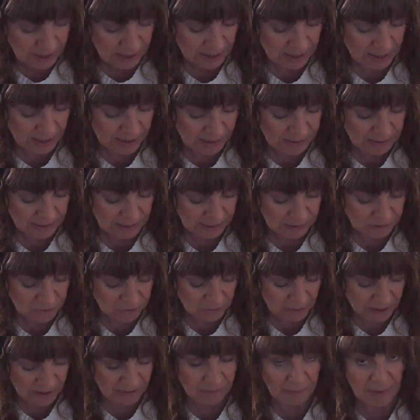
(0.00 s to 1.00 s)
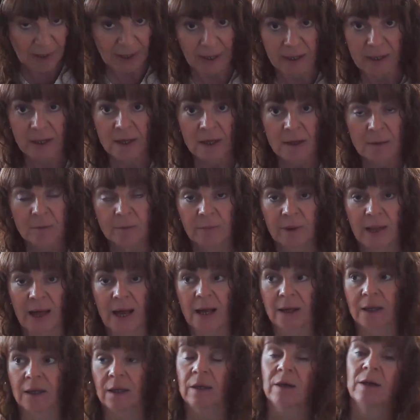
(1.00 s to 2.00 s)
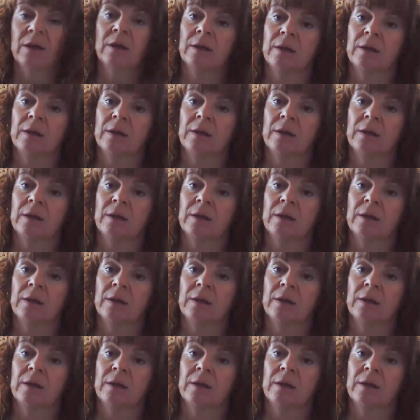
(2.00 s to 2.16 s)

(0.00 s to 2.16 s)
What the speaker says: And I do have my black